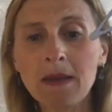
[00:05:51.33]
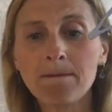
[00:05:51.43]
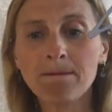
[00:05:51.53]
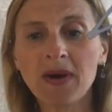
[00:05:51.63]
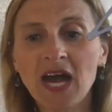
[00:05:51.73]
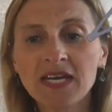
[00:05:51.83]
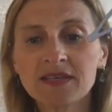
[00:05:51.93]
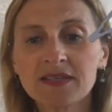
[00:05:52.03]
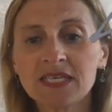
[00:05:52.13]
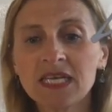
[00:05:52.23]

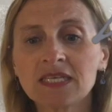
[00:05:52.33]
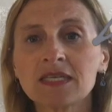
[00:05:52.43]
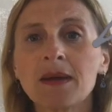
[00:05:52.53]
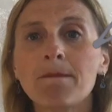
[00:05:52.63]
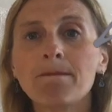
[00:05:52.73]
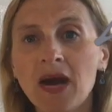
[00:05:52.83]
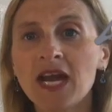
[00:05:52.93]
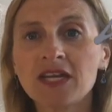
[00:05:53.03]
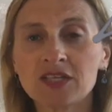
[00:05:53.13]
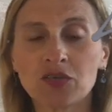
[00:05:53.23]
Minus 6
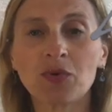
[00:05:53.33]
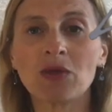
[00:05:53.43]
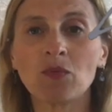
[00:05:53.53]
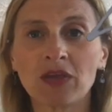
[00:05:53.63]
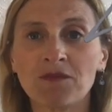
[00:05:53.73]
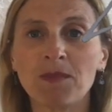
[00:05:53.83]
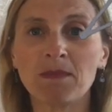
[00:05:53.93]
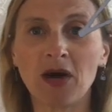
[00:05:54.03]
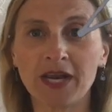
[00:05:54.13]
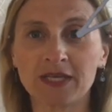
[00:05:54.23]
minus 3 will give me
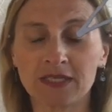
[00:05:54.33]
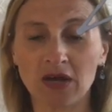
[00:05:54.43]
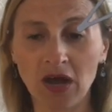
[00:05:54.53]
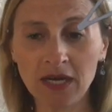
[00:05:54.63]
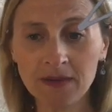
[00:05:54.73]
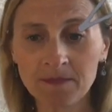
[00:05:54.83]
minus 9.